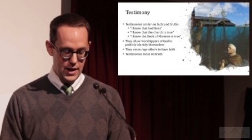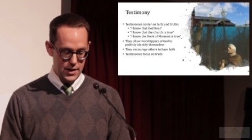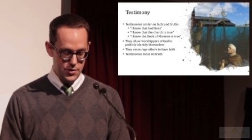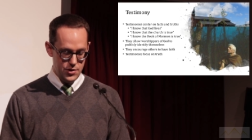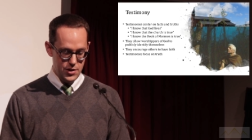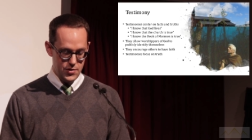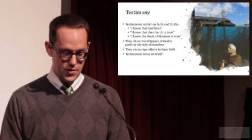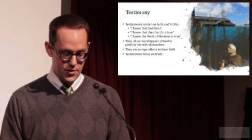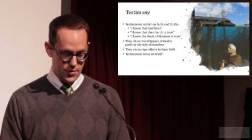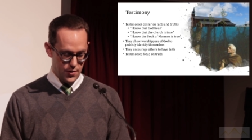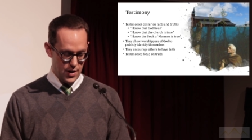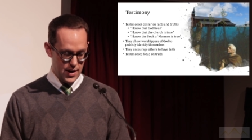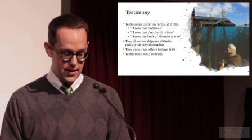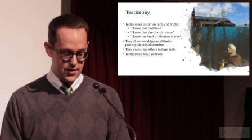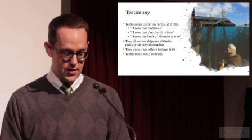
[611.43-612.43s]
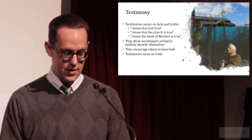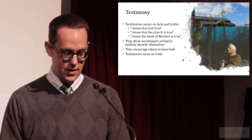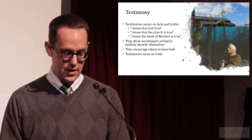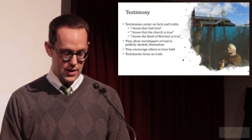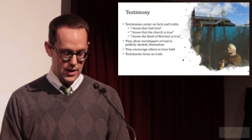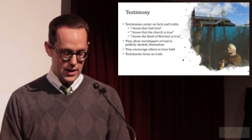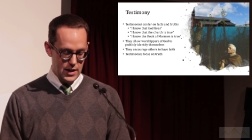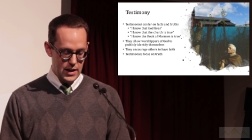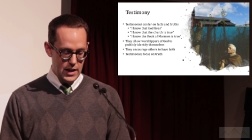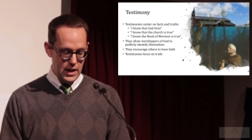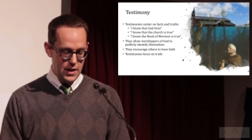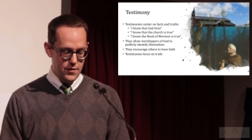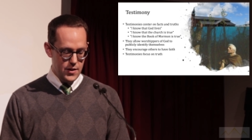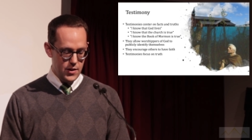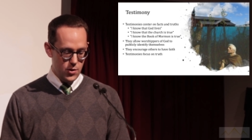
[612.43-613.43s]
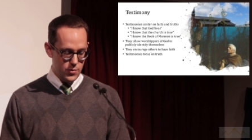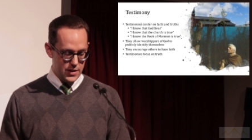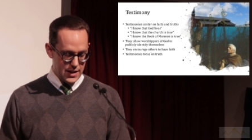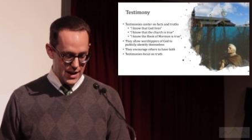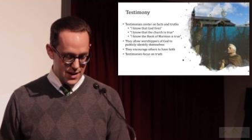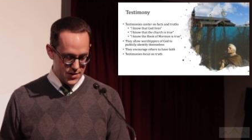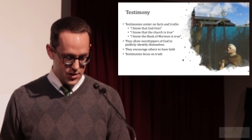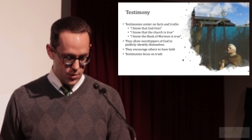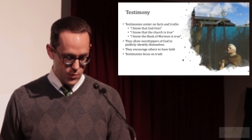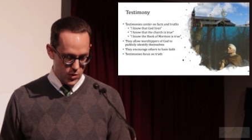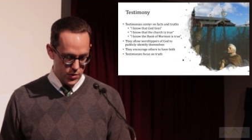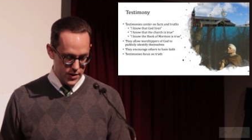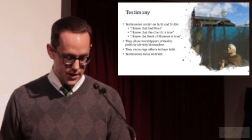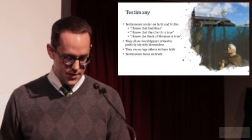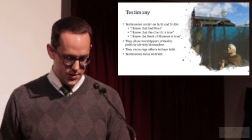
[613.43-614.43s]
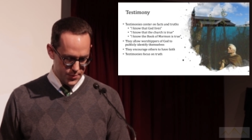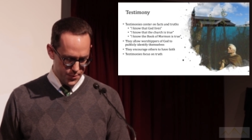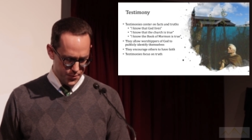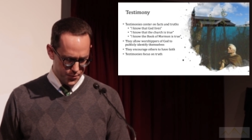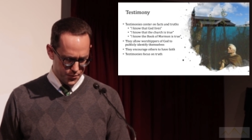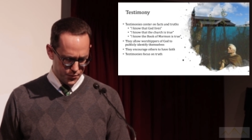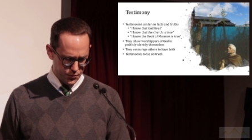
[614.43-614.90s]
and Jesus Christ. Even though testimonies